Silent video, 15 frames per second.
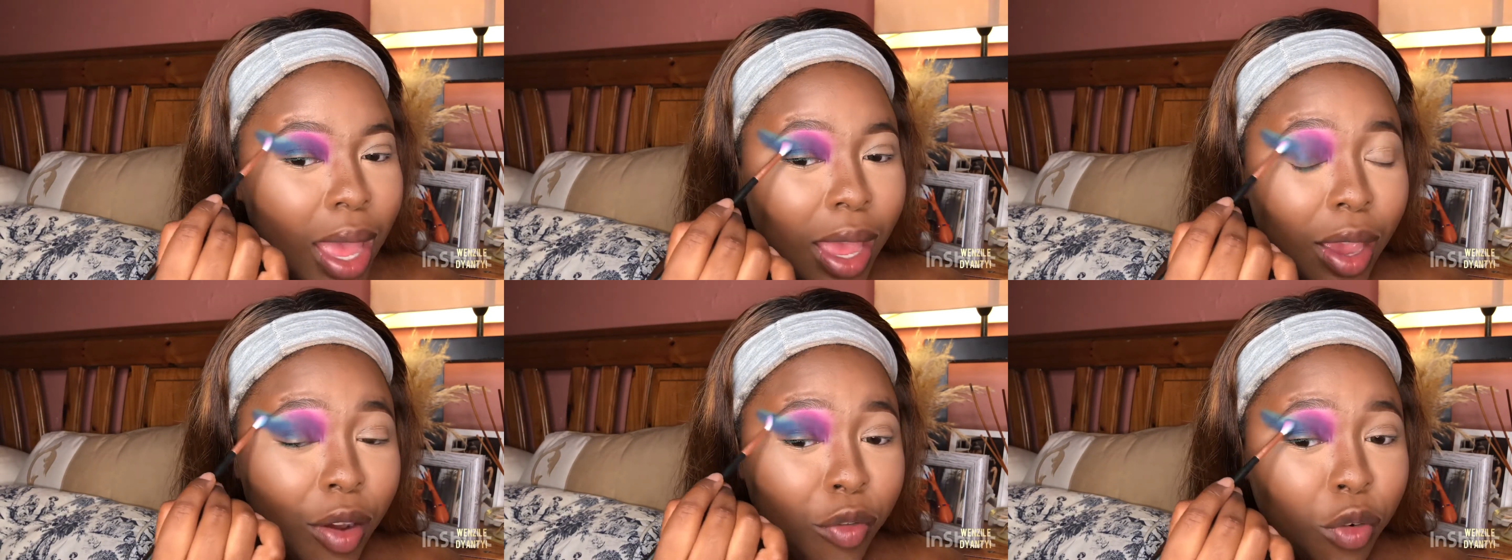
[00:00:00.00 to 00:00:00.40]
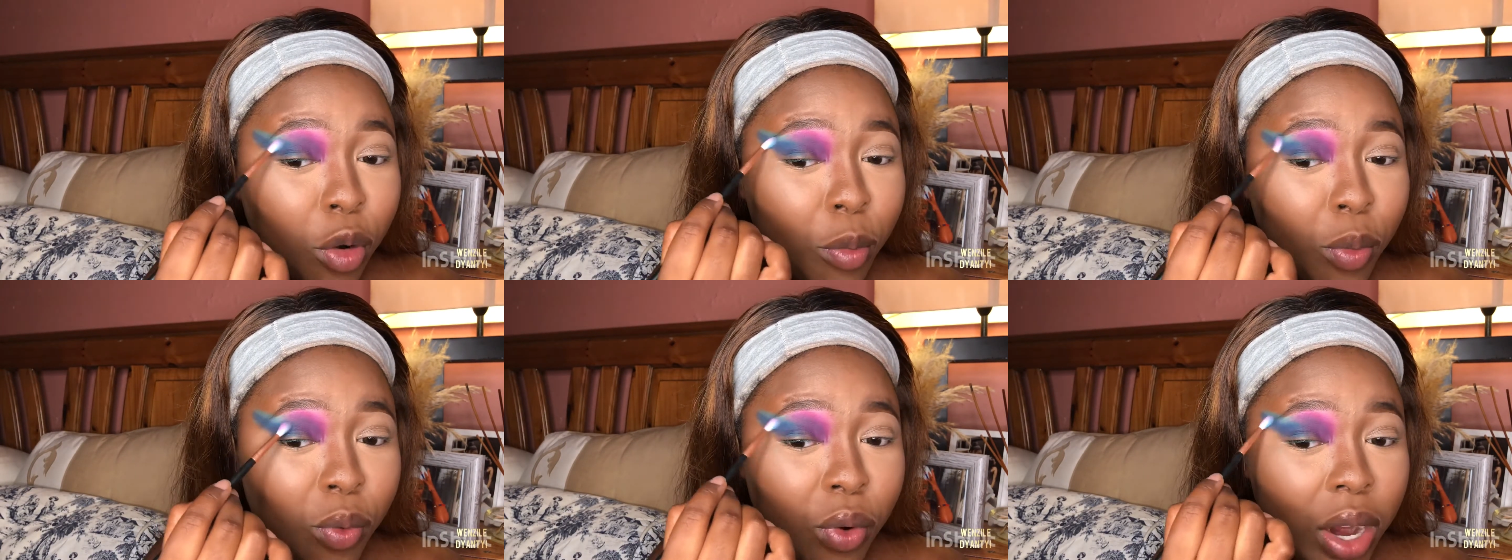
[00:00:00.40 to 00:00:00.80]
if we're
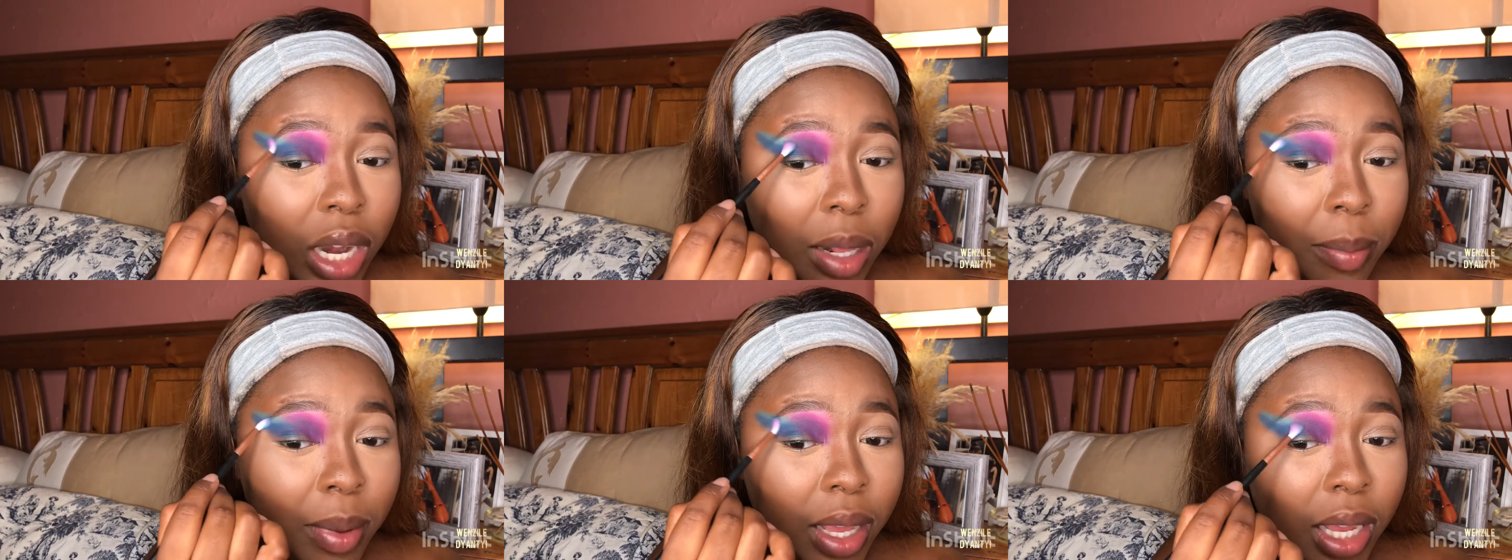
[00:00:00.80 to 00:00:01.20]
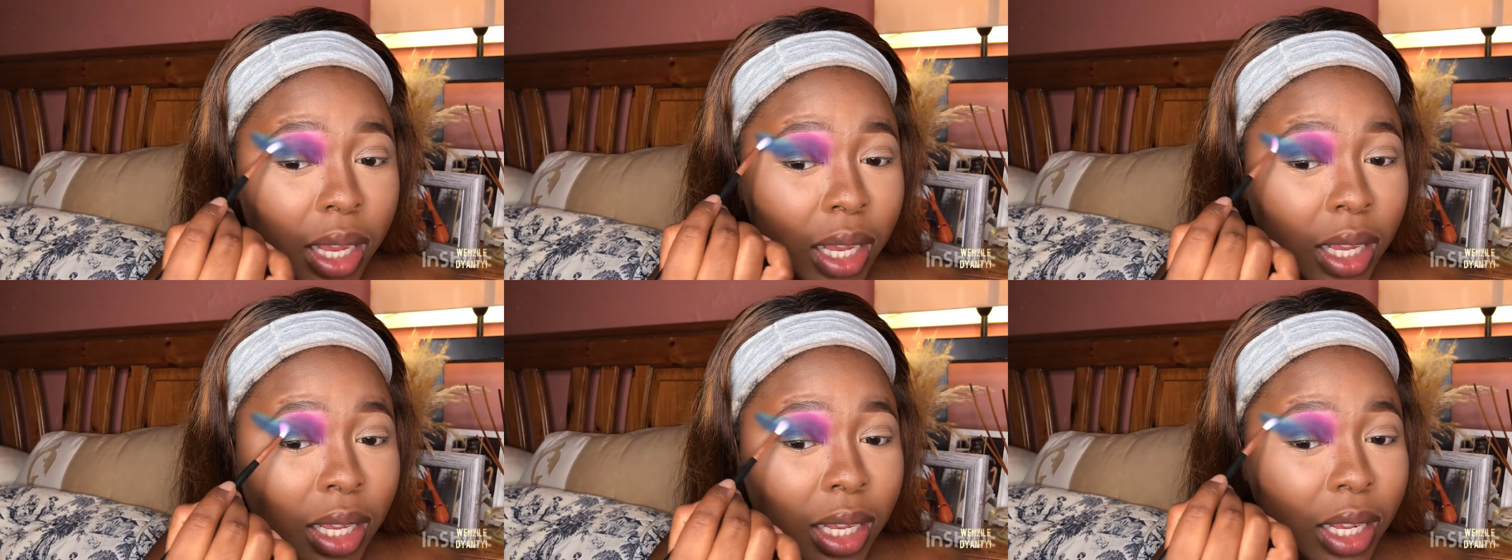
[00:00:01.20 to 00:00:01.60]
really
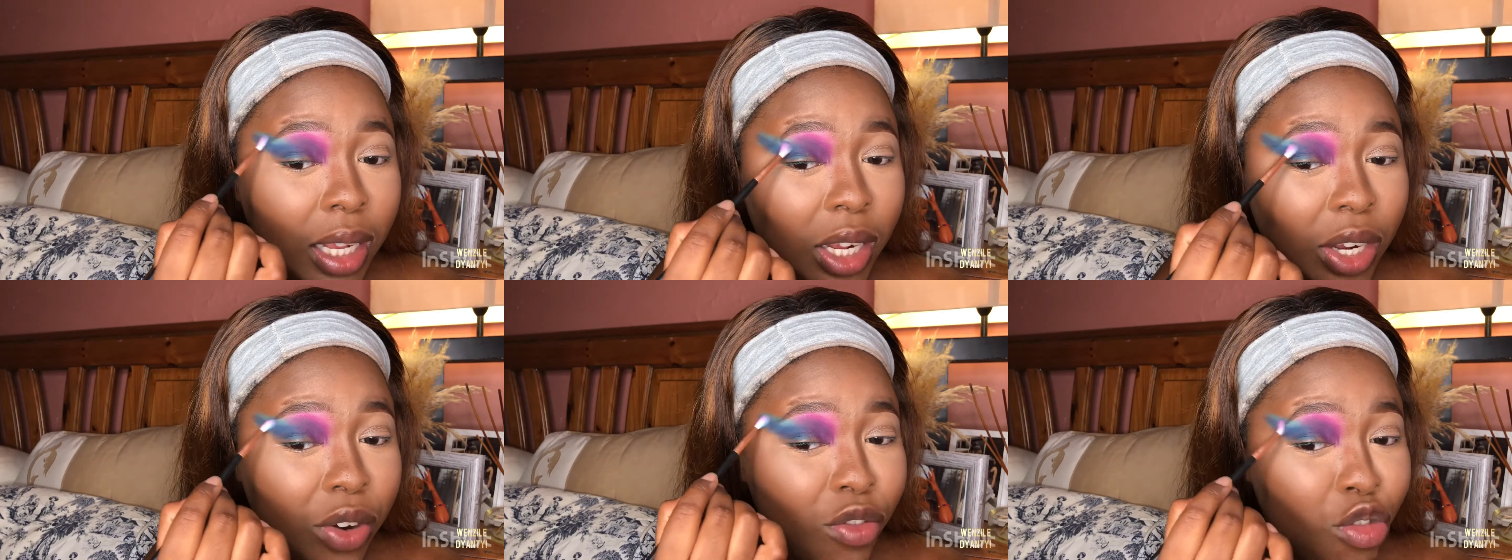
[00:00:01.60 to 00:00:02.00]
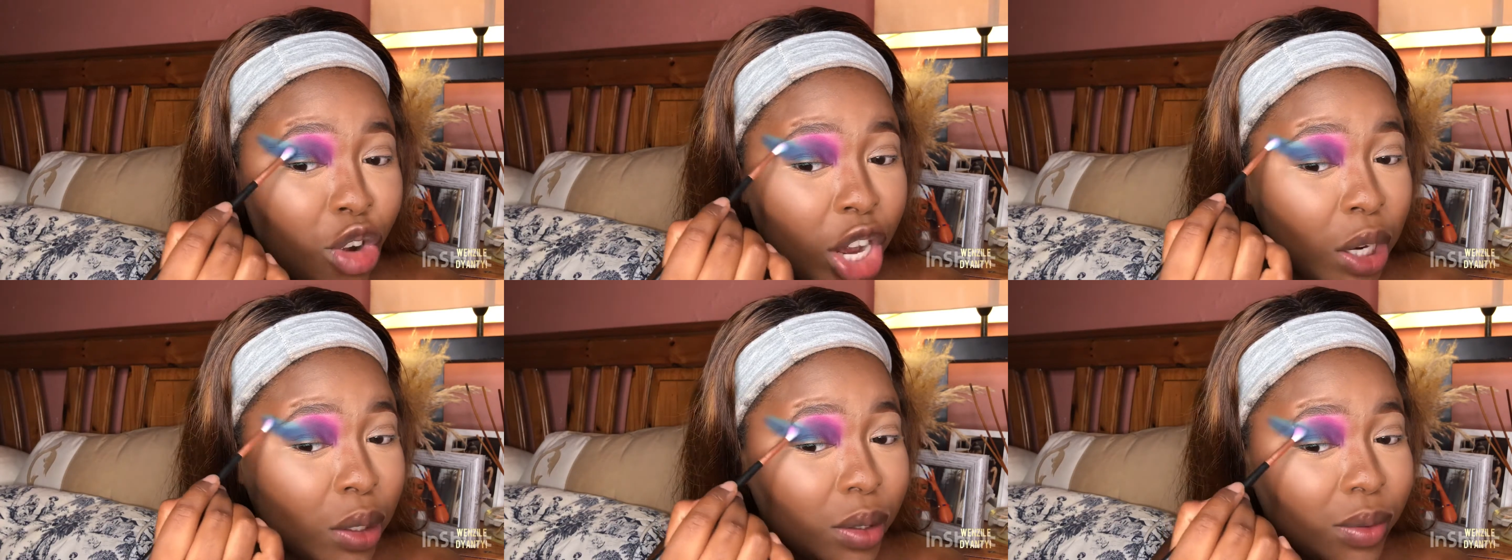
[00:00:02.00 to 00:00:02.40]
being real.